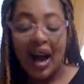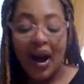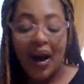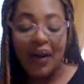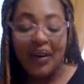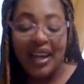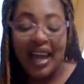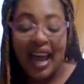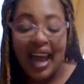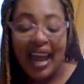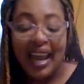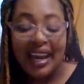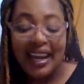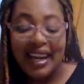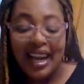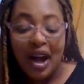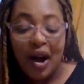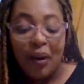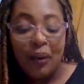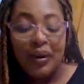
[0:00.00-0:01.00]
Okay.
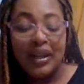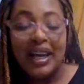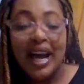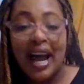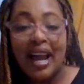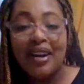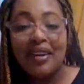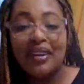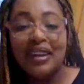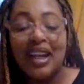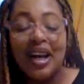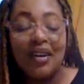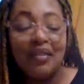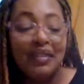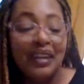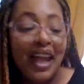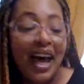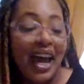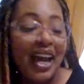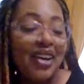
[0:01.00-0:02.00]
We got here love
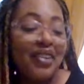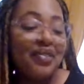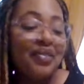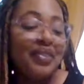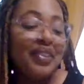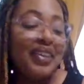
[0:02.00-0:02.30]
life.